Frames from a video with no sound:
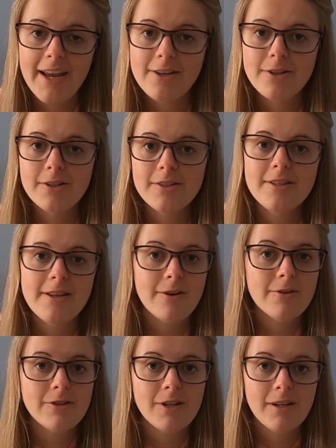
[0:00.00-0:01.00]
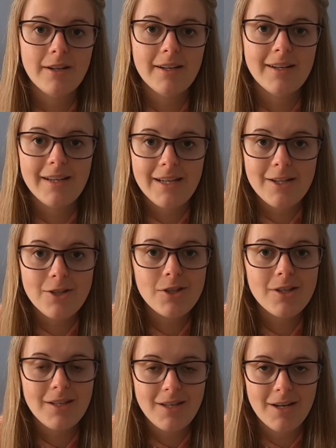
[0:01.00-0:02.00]
enters the ocean
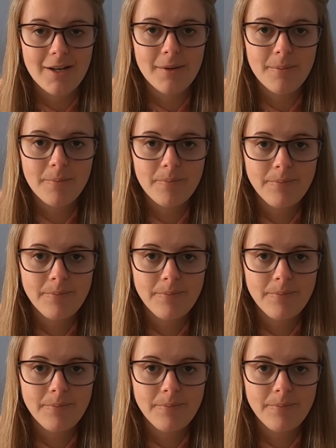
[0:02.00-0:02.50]
each year,